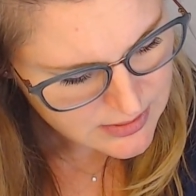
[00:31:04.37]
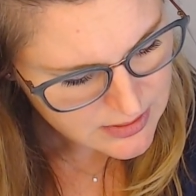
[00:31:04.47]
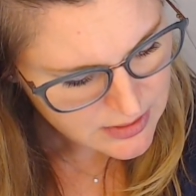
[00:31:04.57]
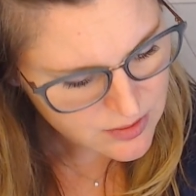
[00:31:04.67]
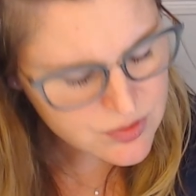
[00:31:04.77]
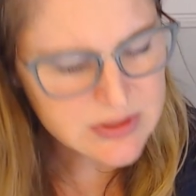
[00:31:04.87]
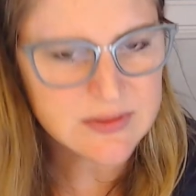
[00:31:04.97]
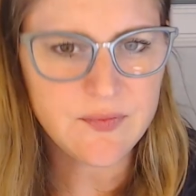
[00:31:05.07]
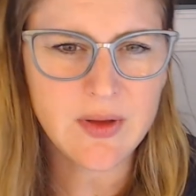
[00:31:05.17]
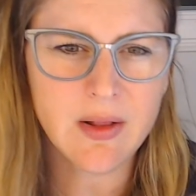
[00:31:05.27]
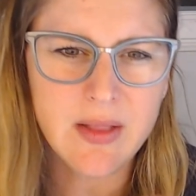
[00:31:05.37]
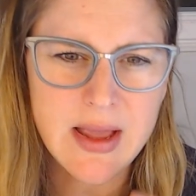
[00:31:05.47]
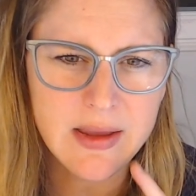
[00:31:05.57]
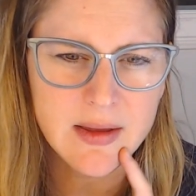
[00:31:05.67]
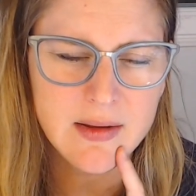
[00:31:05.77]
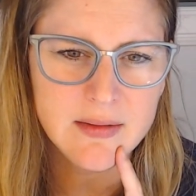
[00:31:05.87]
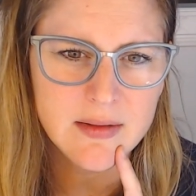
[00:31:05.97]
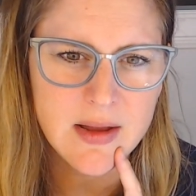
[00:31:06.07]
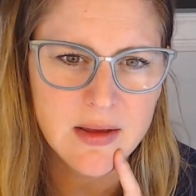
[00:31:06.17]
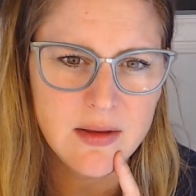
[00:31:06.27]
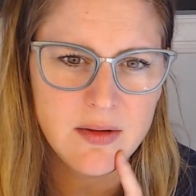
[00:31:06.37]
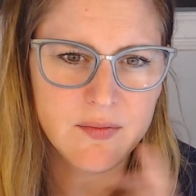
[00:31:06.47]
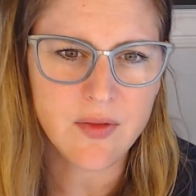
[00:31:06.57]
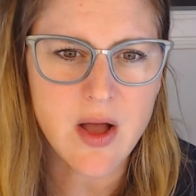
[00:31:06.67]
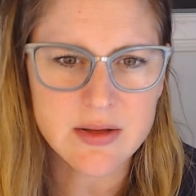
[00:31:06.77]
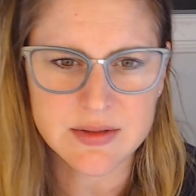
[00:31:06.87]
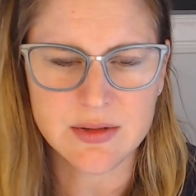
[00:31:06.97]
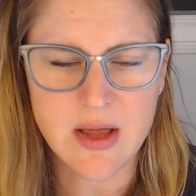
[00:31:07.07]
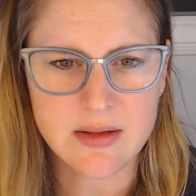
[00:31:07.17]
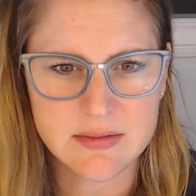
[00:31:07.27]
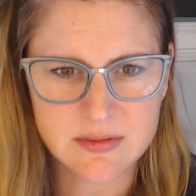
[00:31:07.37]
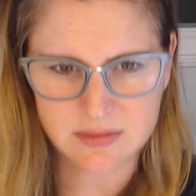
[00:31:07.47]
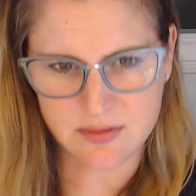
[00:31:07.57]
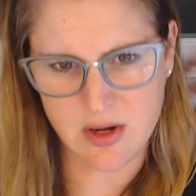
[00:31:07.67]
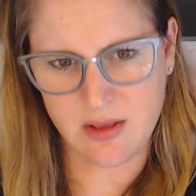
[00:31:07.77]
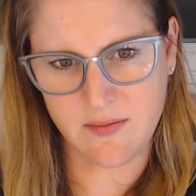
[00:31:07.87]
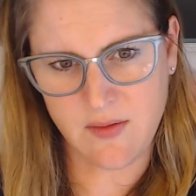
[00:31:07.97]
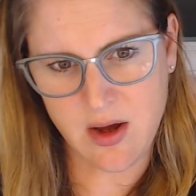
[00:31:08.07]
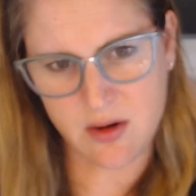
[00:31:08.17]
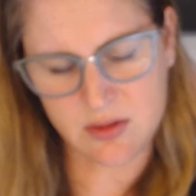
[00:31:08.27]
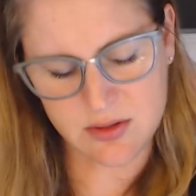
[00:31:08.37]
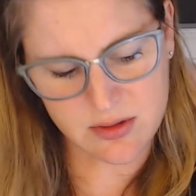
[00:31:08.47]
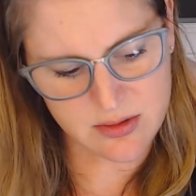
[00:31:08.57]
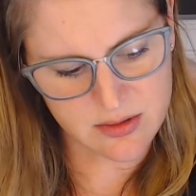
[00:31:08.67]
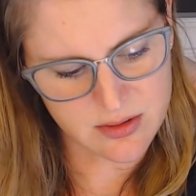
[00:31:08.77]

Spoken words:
You just feel like it, like you've lost that strength of character.